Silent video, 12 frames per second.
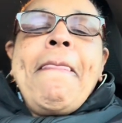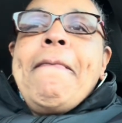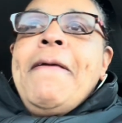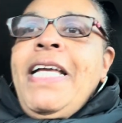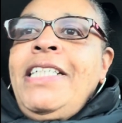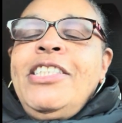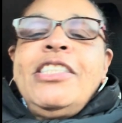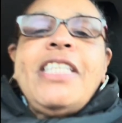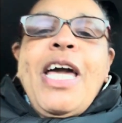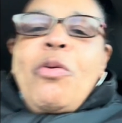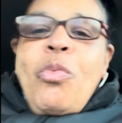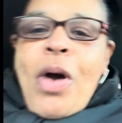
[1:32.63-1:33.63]
it's just
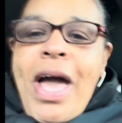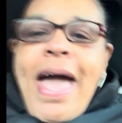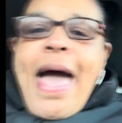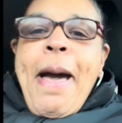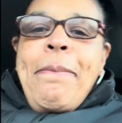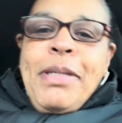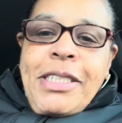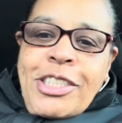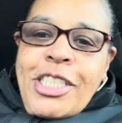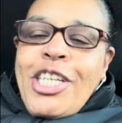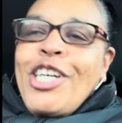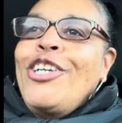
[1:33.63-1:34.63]
like, what happened
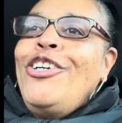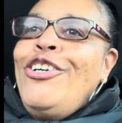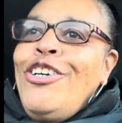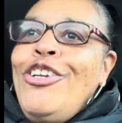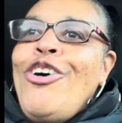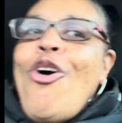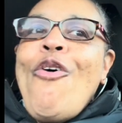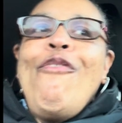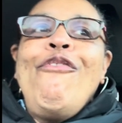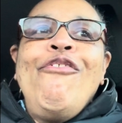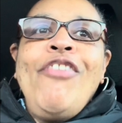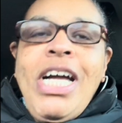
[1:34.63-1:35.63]
to the good old
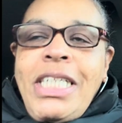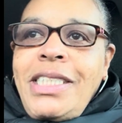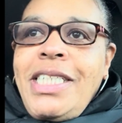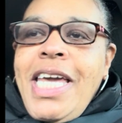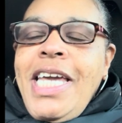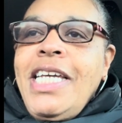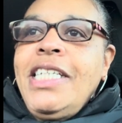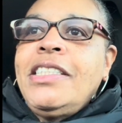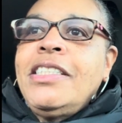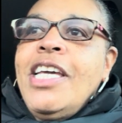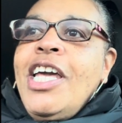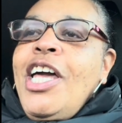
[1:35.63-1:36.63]
fun days?
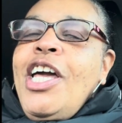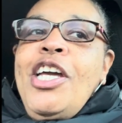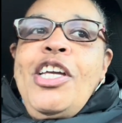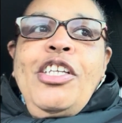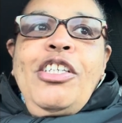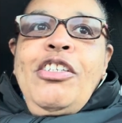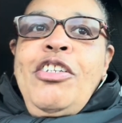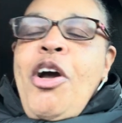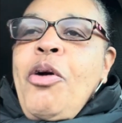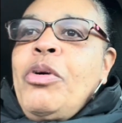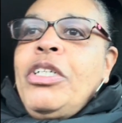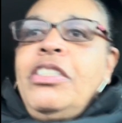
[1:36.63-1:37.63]

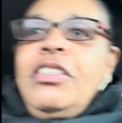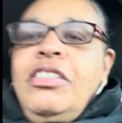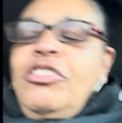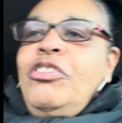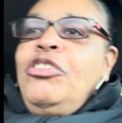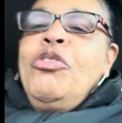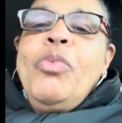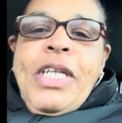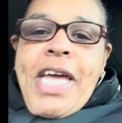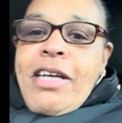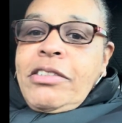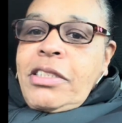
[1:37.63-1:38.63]
When you went
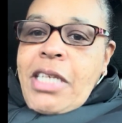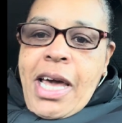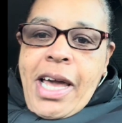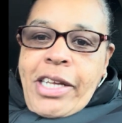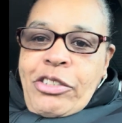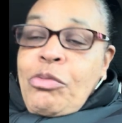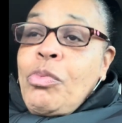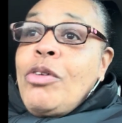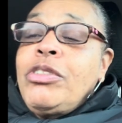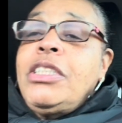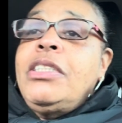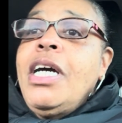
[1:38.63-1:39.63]
outside, you
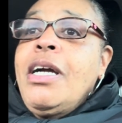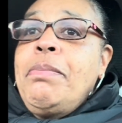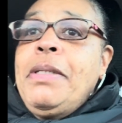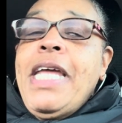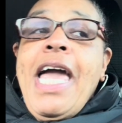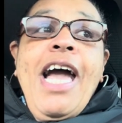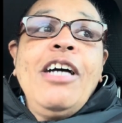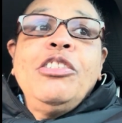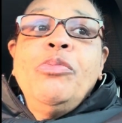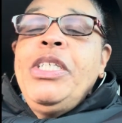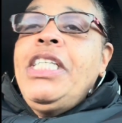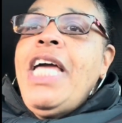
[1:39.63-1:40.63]
weren't stuck up in the house.
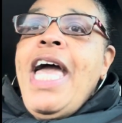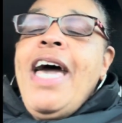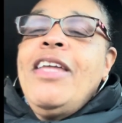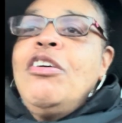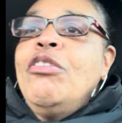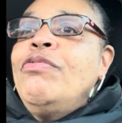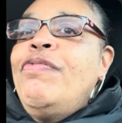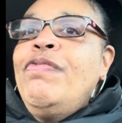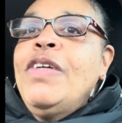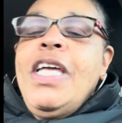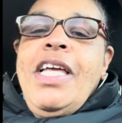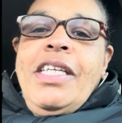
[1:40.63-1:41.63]
We didn't have no
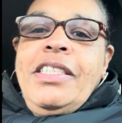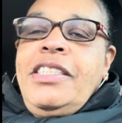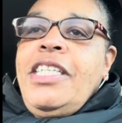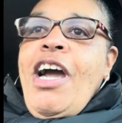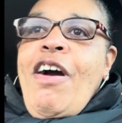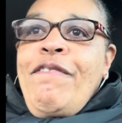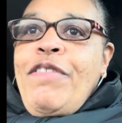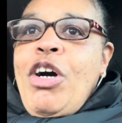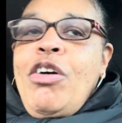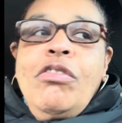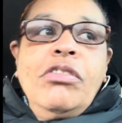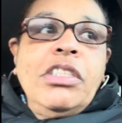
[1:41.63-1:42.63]
cell
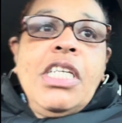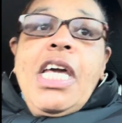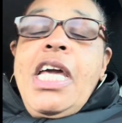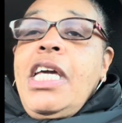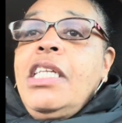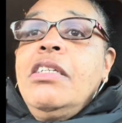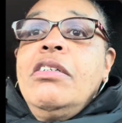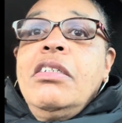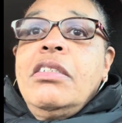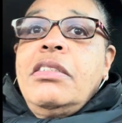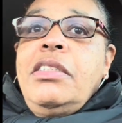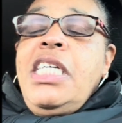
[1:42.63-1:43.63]
phones. And look,
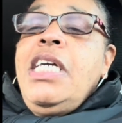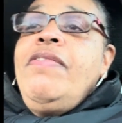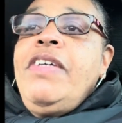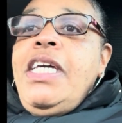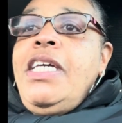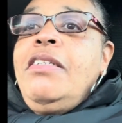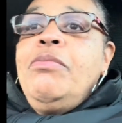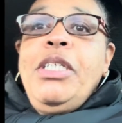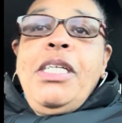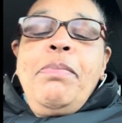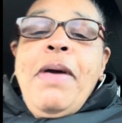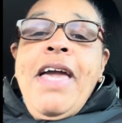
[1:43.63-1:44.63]
TV, we
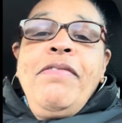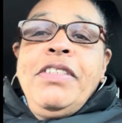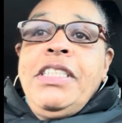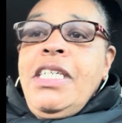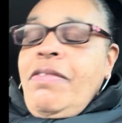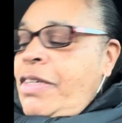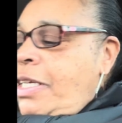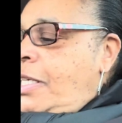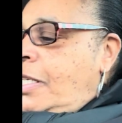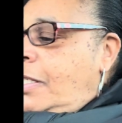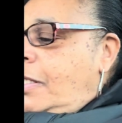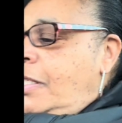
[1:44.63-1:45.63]
didn't pay for
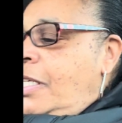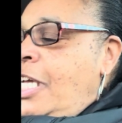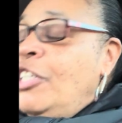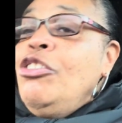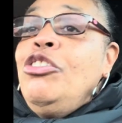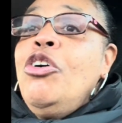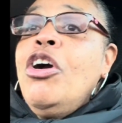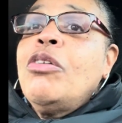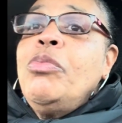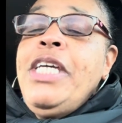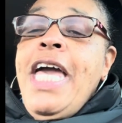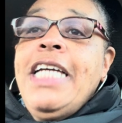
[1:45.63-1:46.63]
TV. In New York,
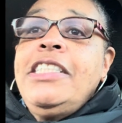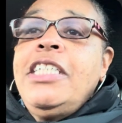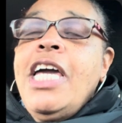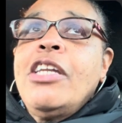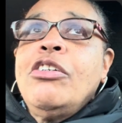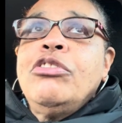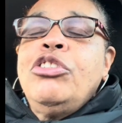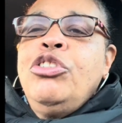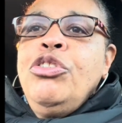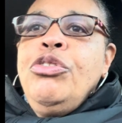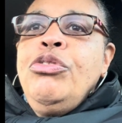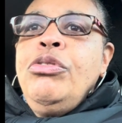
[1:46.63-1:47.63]
we had channel
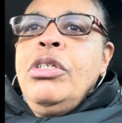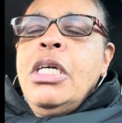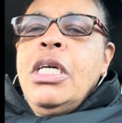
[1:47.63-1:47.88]
2,